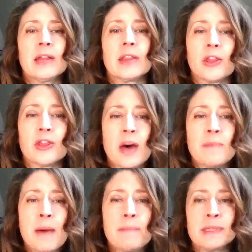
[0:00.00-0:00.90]
The
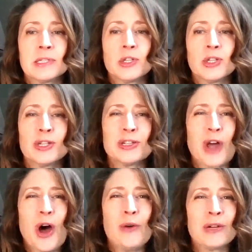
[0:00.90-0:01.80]
thumb up position is
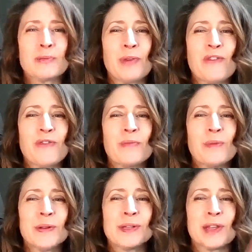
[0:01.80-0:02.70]
always
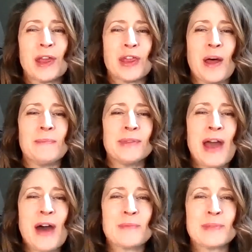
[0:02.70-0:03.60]
preferable to the thumb
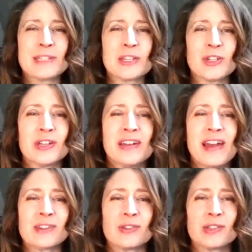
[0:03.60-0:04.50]
down position in
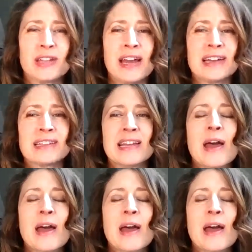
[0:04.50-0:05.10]
exercise,